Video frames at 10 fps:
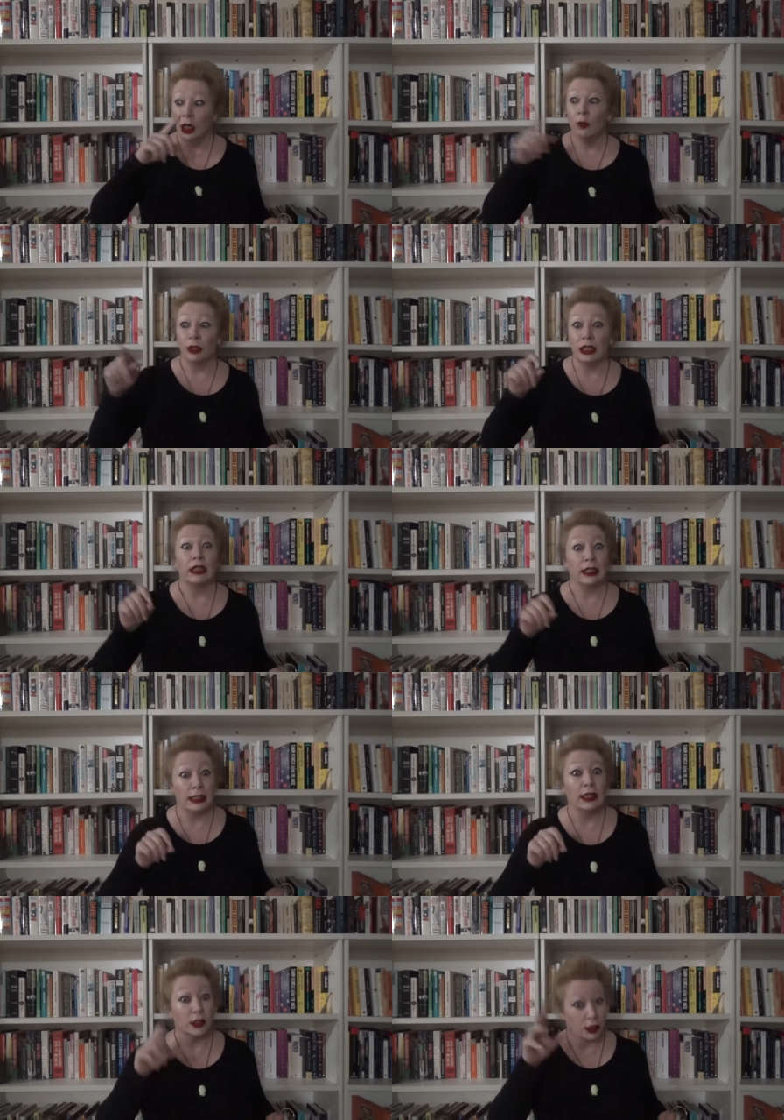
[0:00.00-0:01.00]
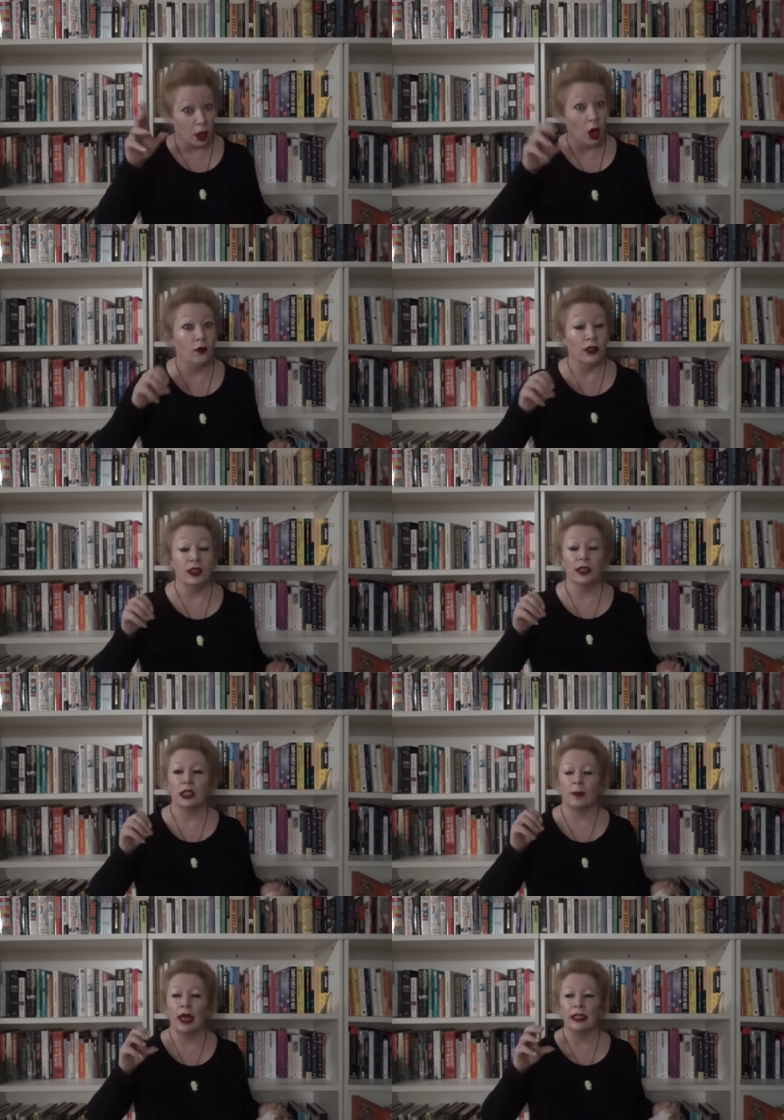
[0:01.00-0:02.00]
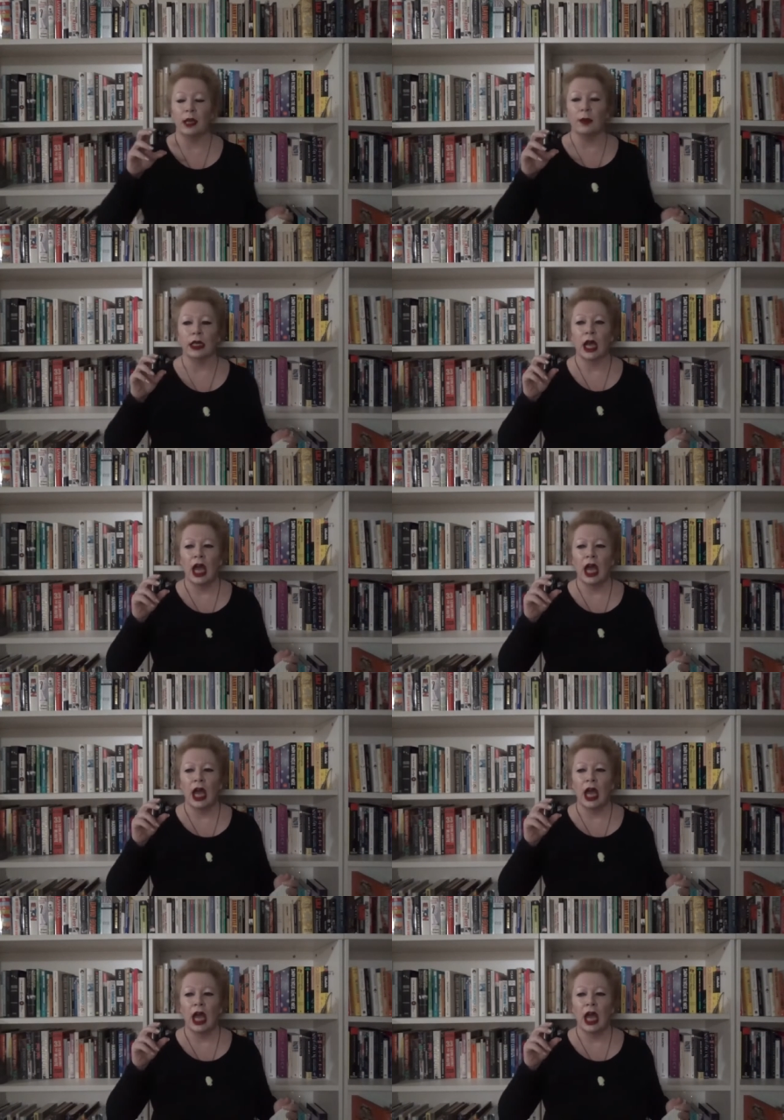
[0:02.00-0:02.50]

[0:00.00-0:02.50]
particularly since COVID, since the pandemic.